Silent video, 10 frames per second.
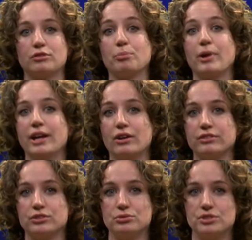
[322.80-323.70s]
For pi
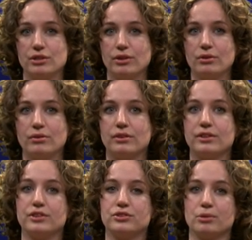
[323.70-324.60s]
over 2, 0,
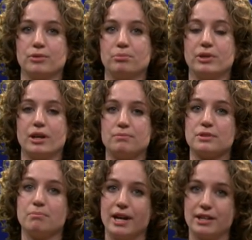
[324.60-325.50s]
the determinant
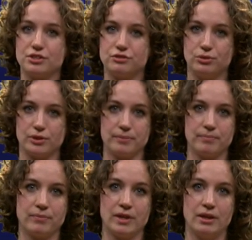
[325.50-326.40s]
becomes minus 4.
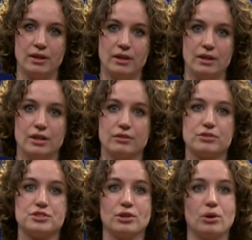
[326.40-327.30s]

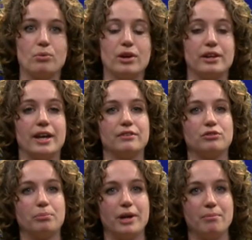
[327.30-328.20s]
For 0, 1 and
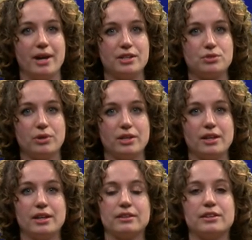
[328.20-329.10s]
for pi minus 1,
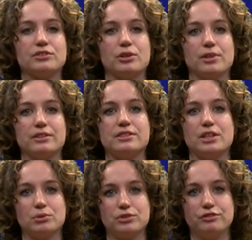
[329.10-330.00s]
the determinant is
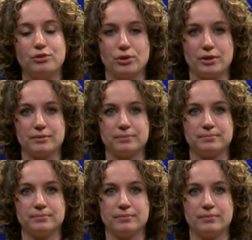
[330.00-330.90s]
equal to 4.
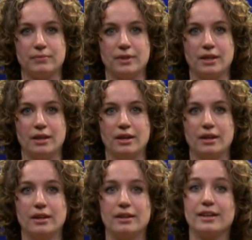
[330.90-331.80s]

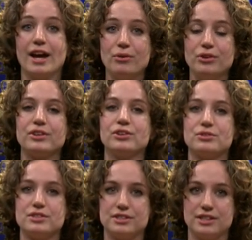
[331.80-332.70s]
Now you can
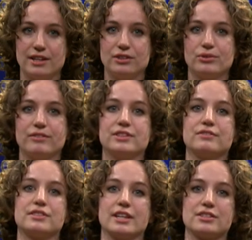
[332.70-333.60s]
use the second
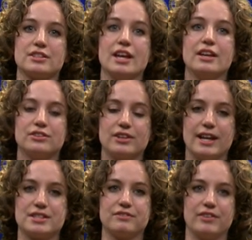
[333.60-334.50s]
derivatives test to
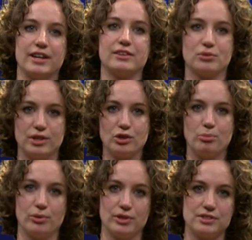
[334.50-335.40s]
classify the
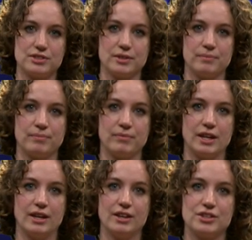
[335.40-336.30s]
critical points.
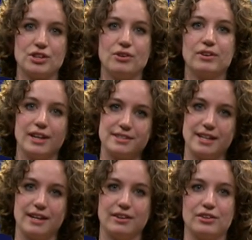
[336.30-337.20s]
So let's
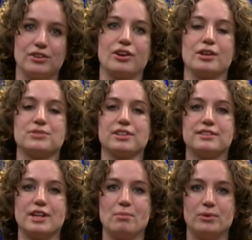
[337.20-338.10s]
add another column to
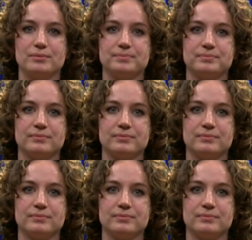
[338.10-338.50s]
the table.